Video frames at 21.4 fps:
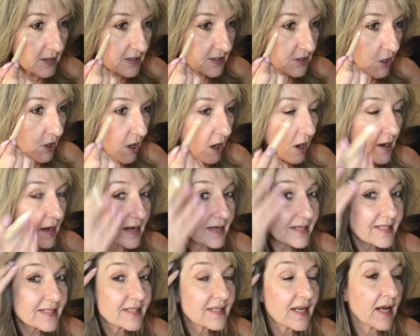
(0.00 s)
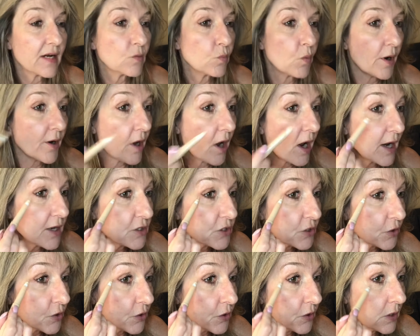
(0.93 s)
So instead what I
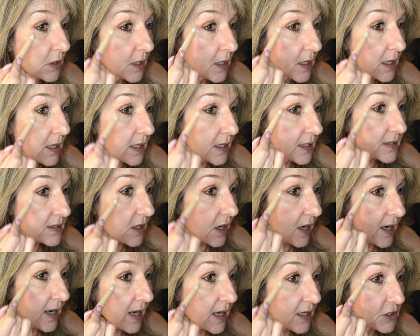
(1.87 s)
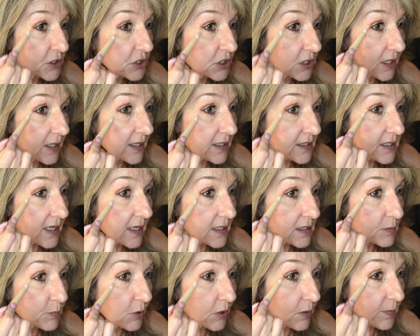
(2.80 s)
do is I actually tend
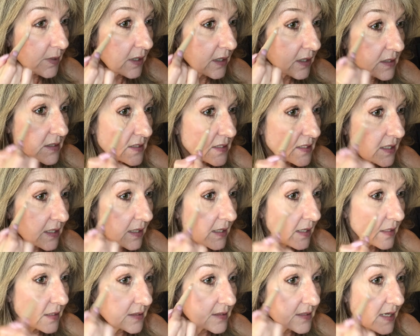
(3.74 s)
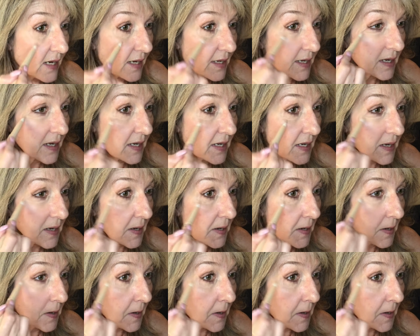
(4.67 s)
to put a bit of concealer down here